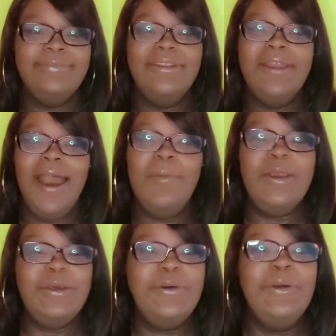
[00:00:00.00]
you know how
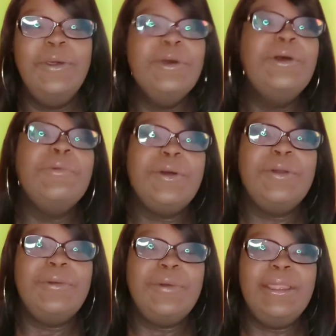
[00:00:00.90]
we do
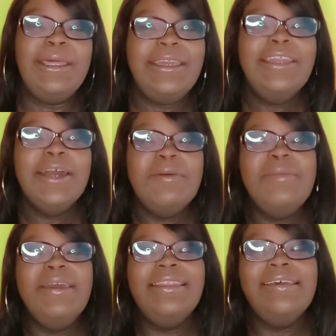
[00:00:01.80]
when we really, you know,
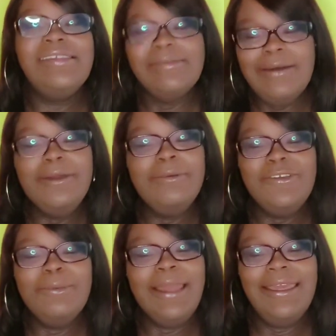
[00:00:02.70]
we be listening, but we would just be